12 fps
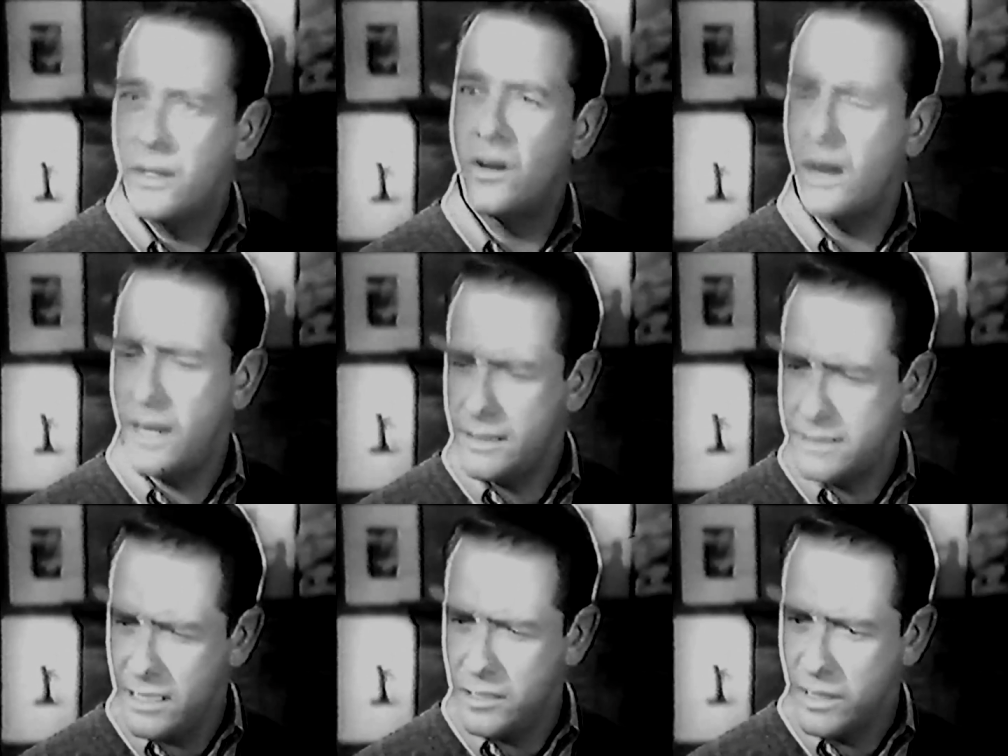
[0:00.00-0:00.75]
All right,
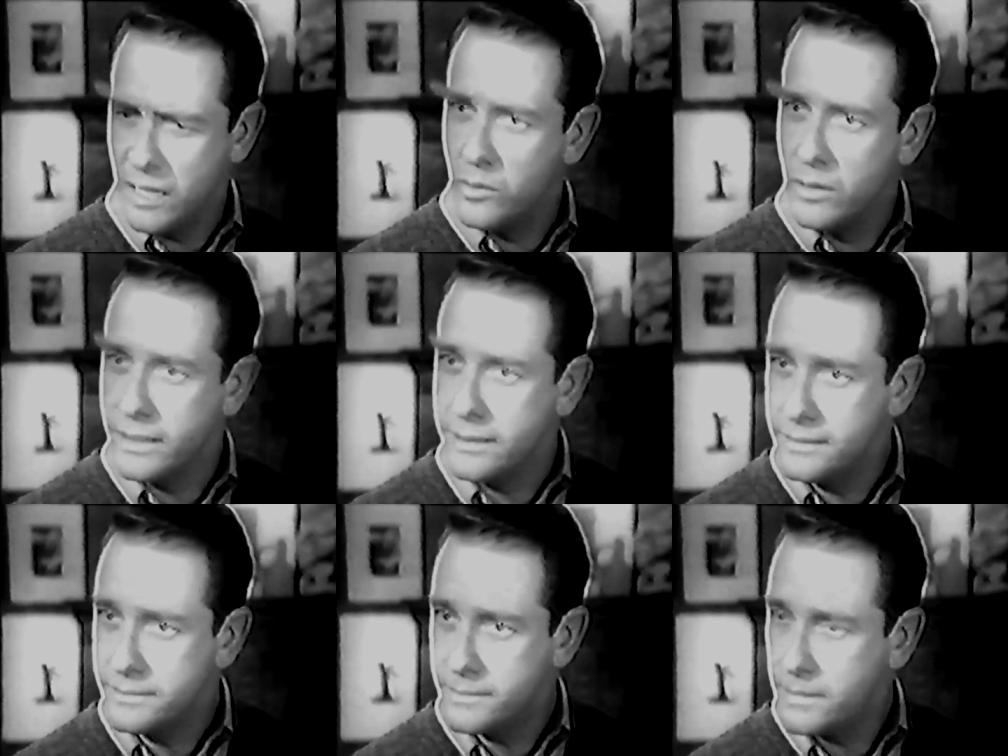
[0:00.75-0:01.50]
I'll tell you what I
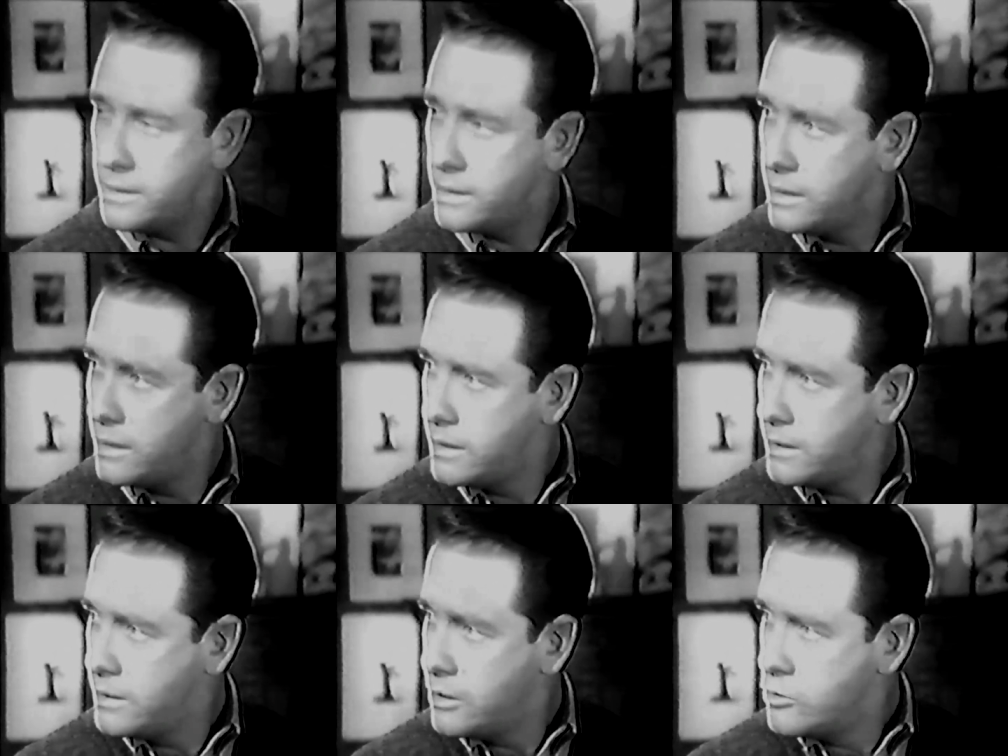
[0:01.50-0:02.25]
want.
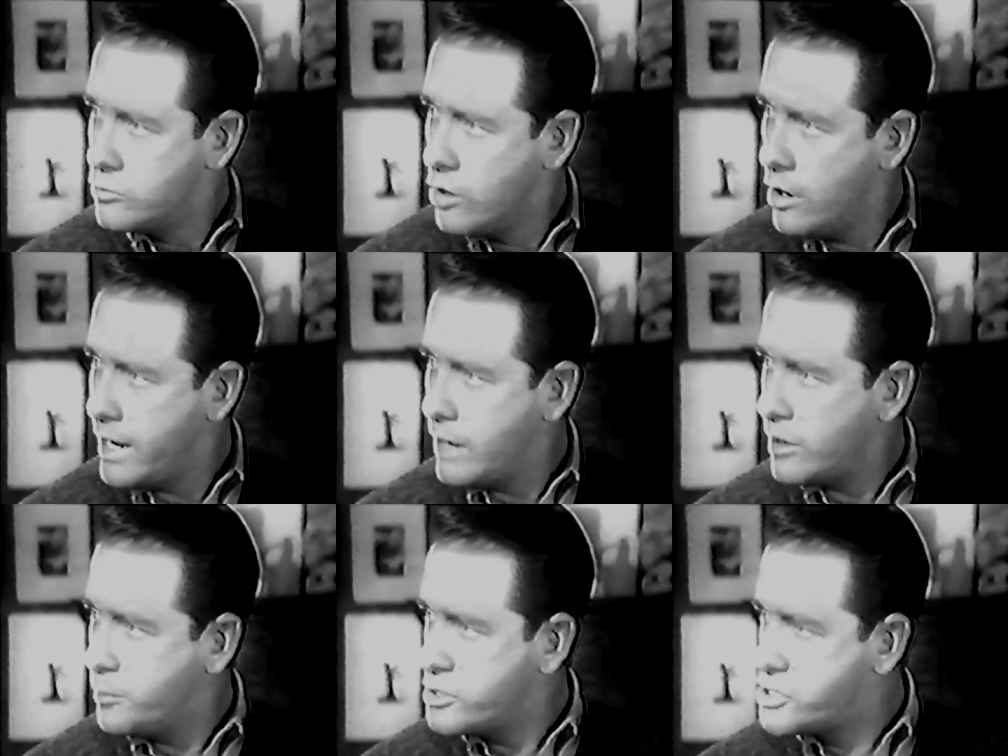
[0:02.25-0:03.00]
Roy,
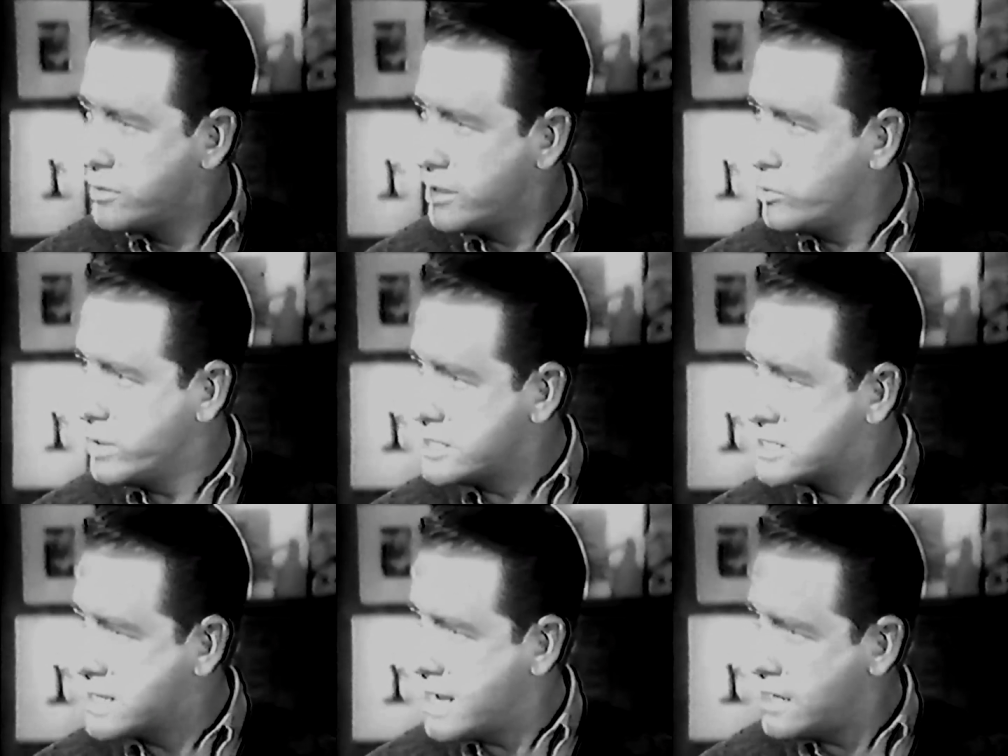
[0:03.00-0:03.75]
I want to put you on the
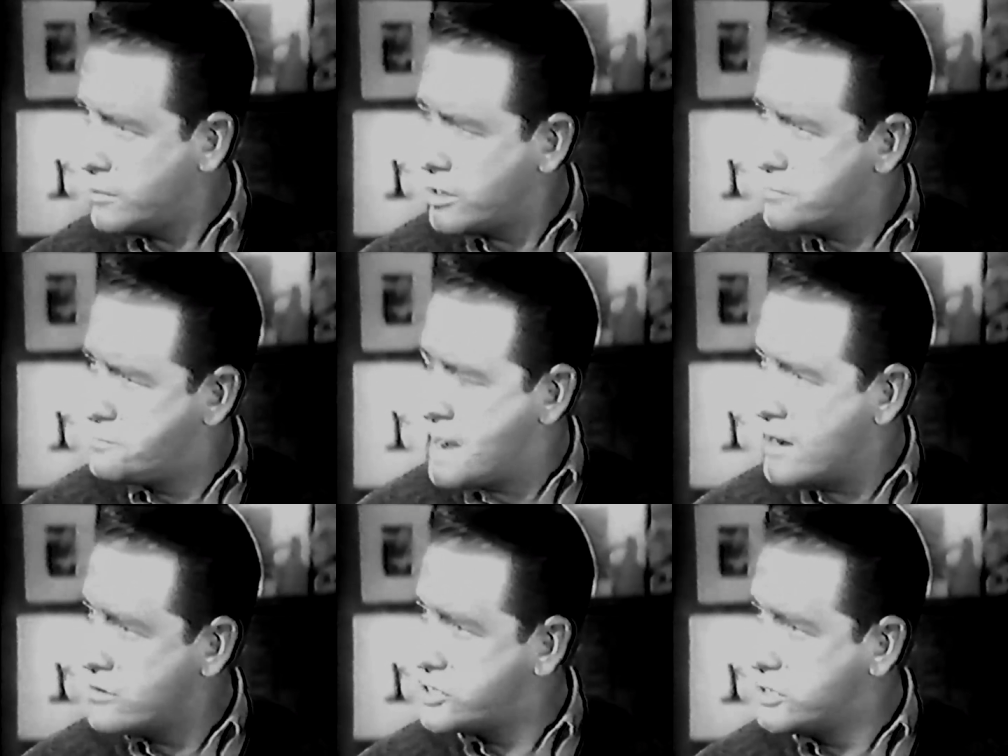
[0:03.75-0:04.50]
witness stand. I'm going to
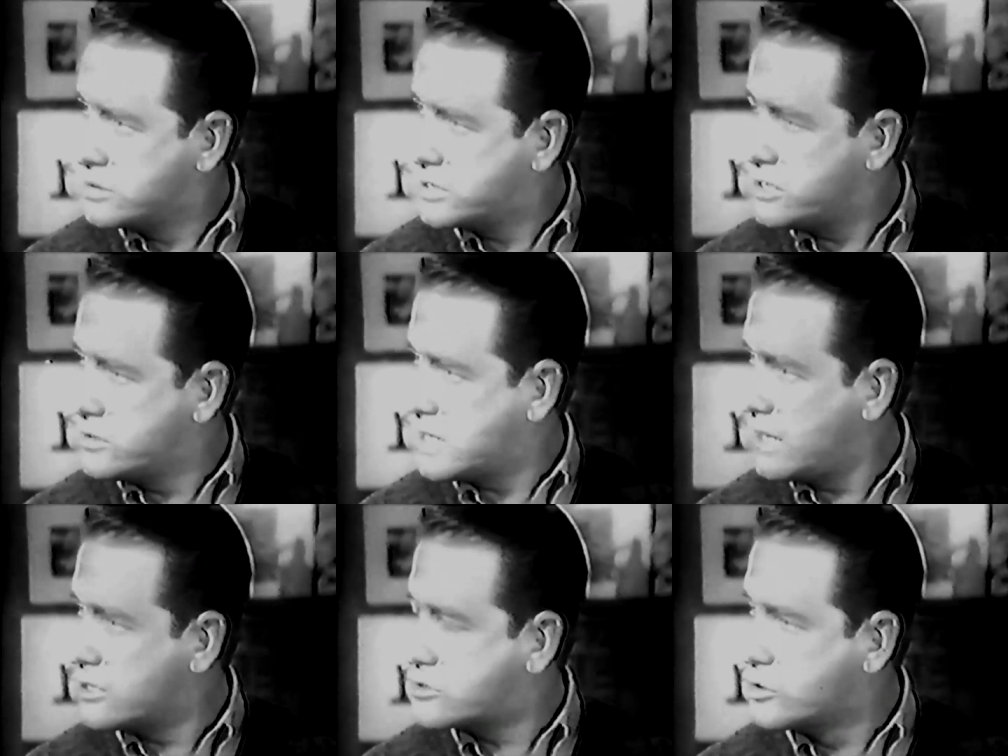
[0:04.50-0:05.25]
pound you until you
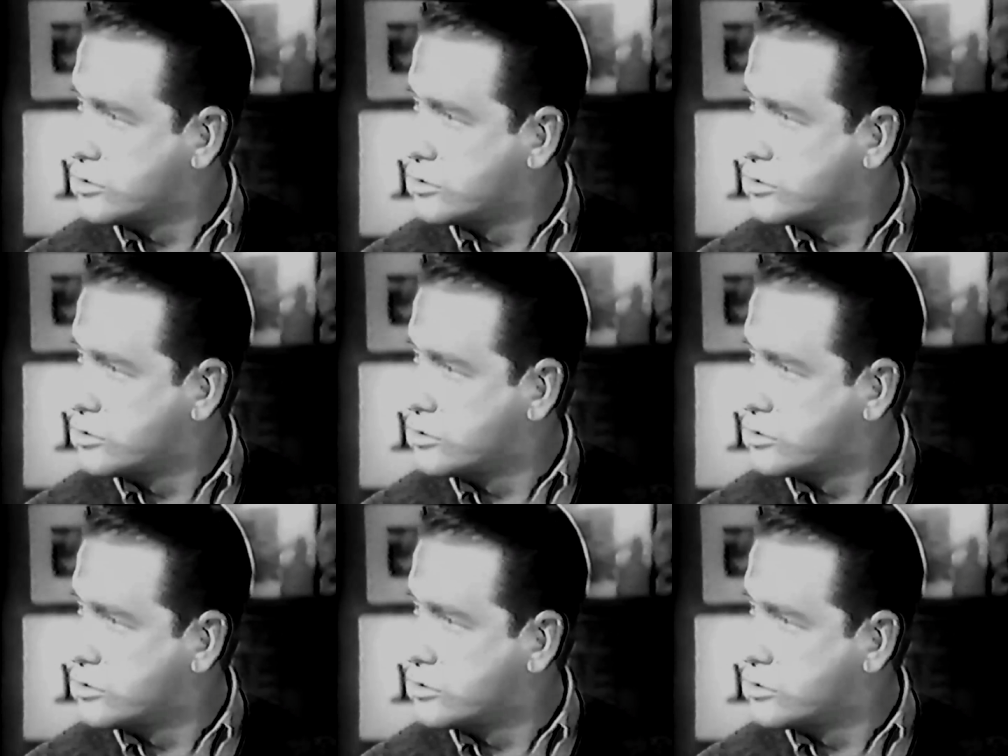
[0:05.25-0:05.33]
tell the